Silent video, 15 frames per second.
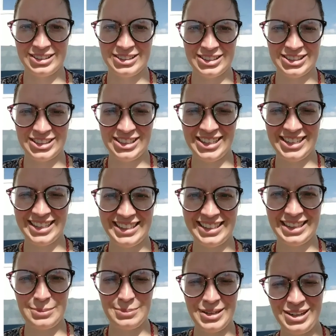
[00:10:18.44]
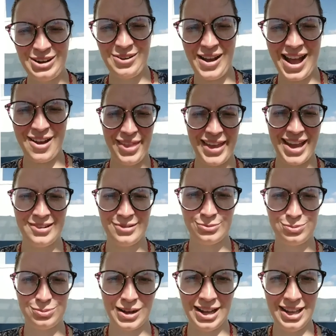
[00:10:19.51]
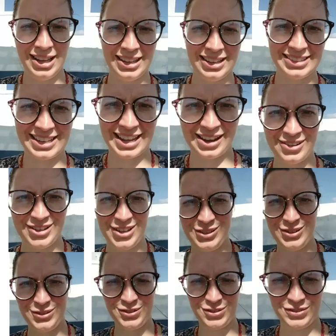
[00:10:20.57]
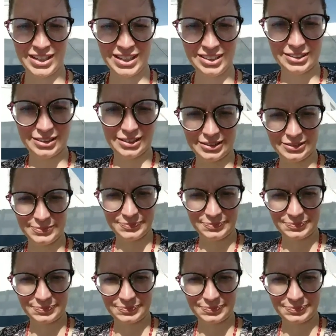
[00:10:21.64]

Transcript: Good. And then let me know how that was. How do you feel?